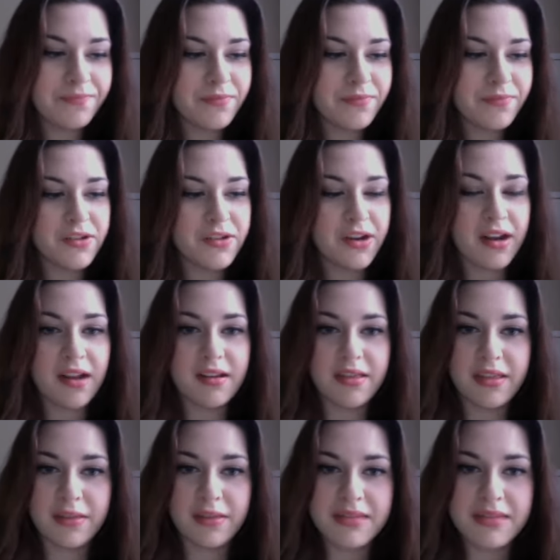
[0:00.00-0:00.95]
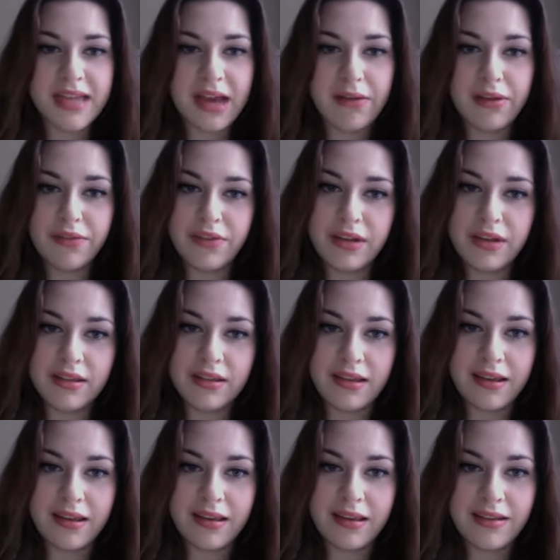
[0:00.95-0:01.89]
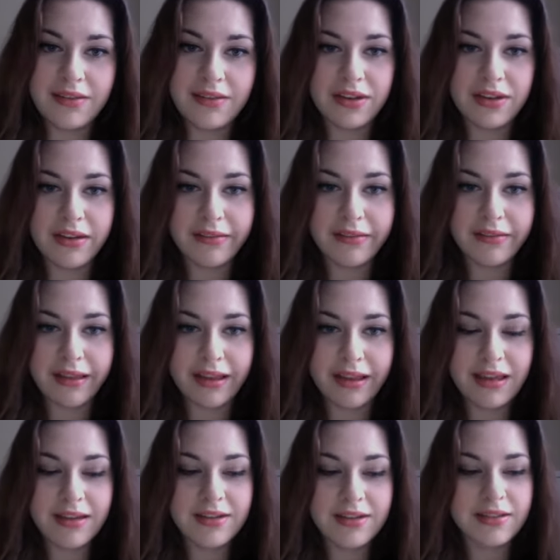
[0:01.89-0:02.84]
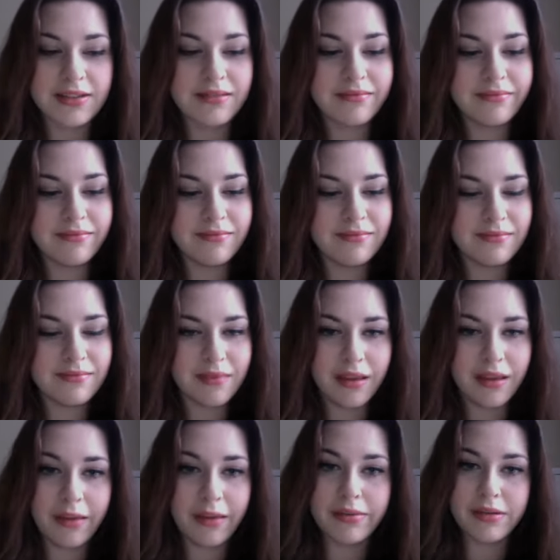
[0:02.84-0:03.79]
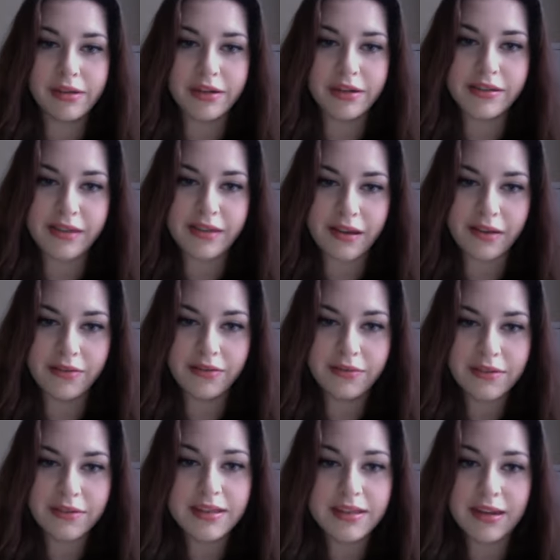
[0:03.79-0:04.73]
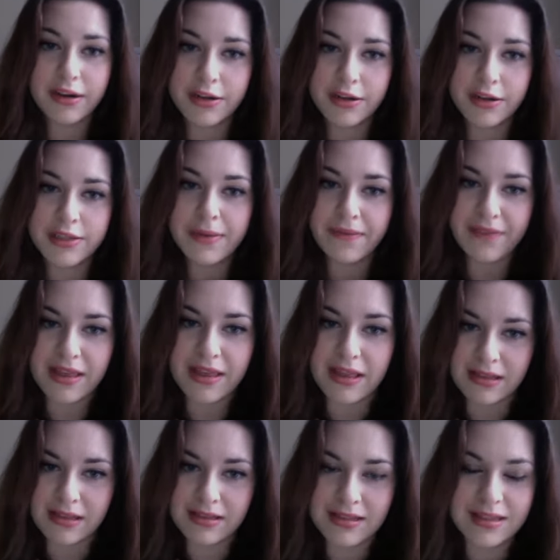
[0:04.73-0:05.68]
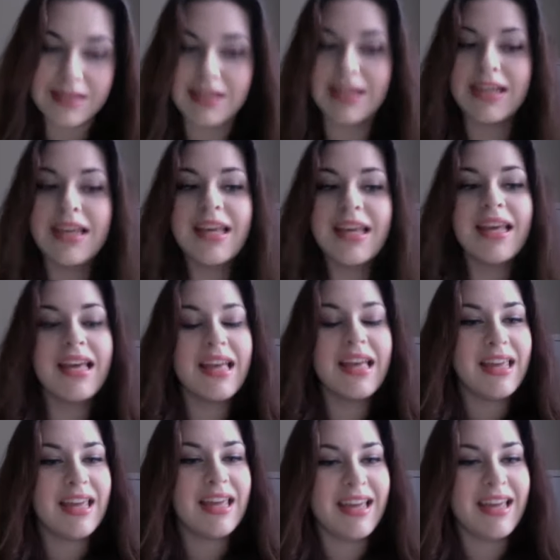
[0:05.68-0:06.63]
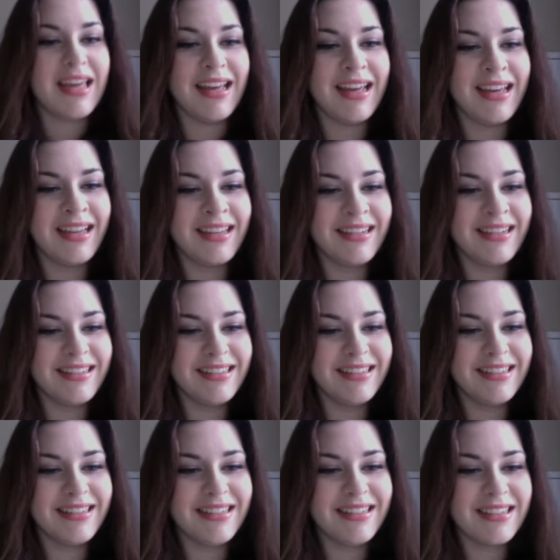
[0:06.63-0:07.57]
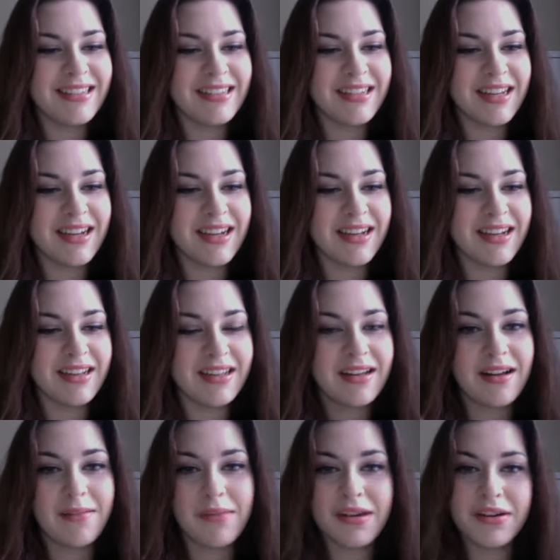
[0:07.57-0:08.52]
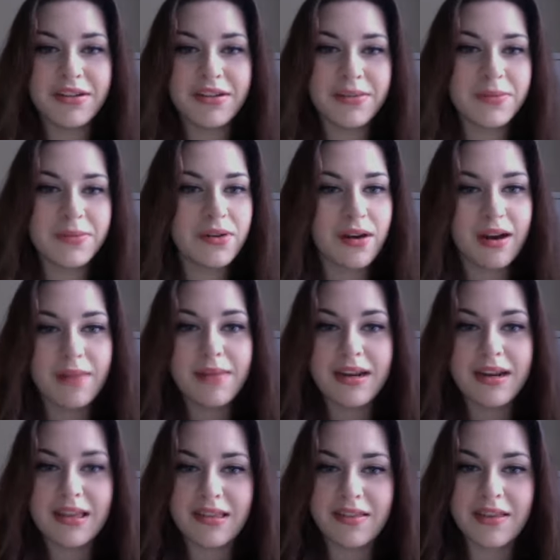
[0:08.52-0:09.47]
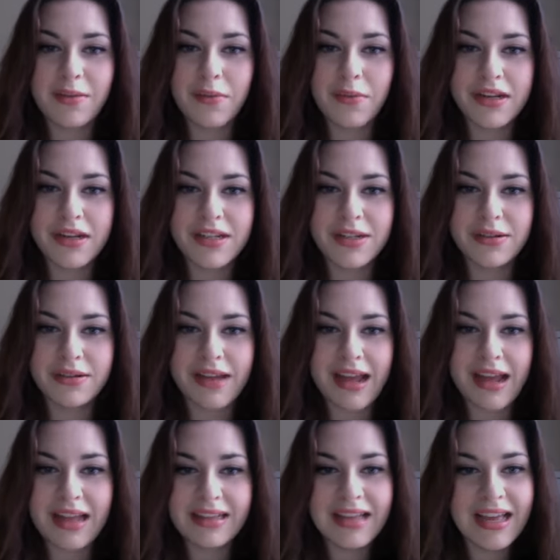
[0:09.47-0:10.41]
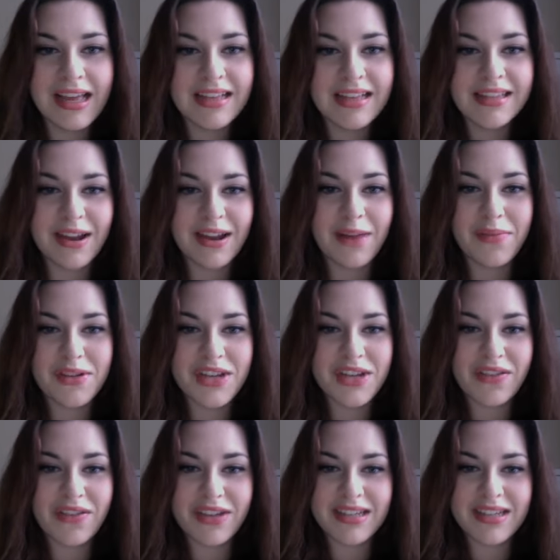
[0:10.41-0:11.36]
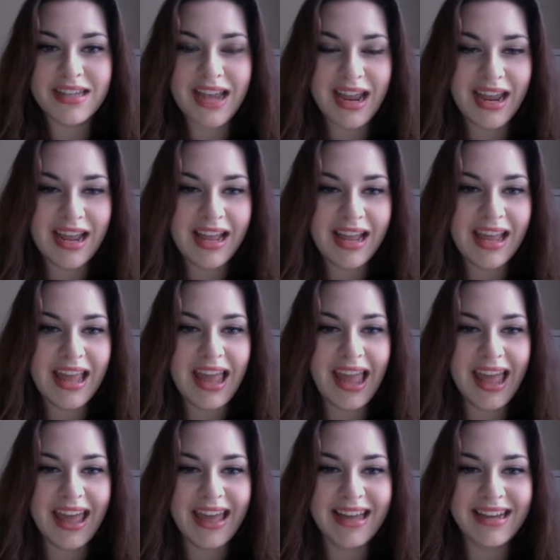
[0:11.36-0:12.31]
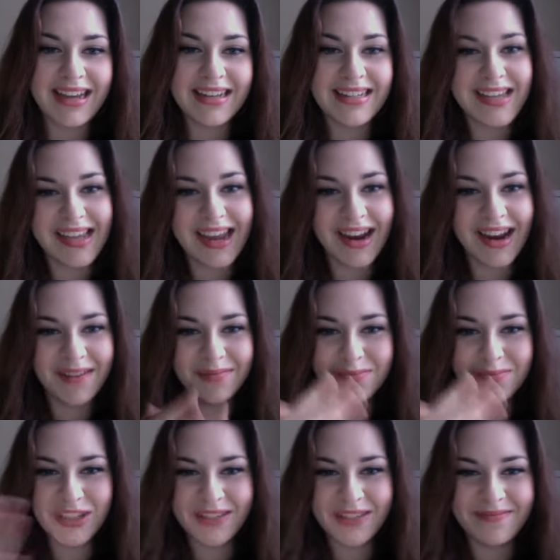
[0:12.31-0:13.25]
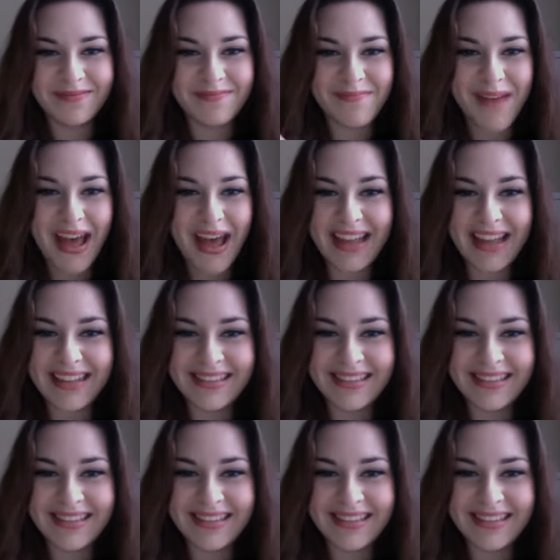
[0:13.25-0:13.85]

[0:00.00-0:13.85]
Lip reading: Try not to thumbs down it if you didn't like it. If you didn't like it, just keep it to yourself, because it hurts my feelings. And comment or subscribe, anything that you want to do, okay? So I hope that you have a good day, and take care. Bye.